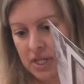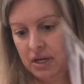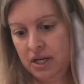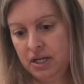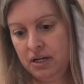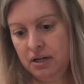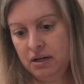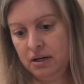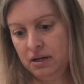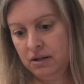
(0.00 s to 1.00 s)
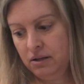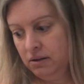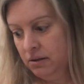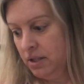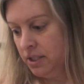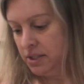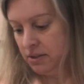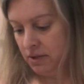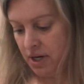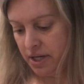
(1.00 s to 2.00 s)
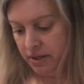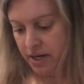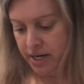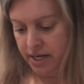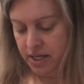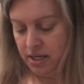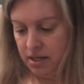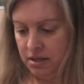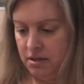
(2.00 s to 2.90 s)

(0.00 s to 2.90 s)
it looks a lot like,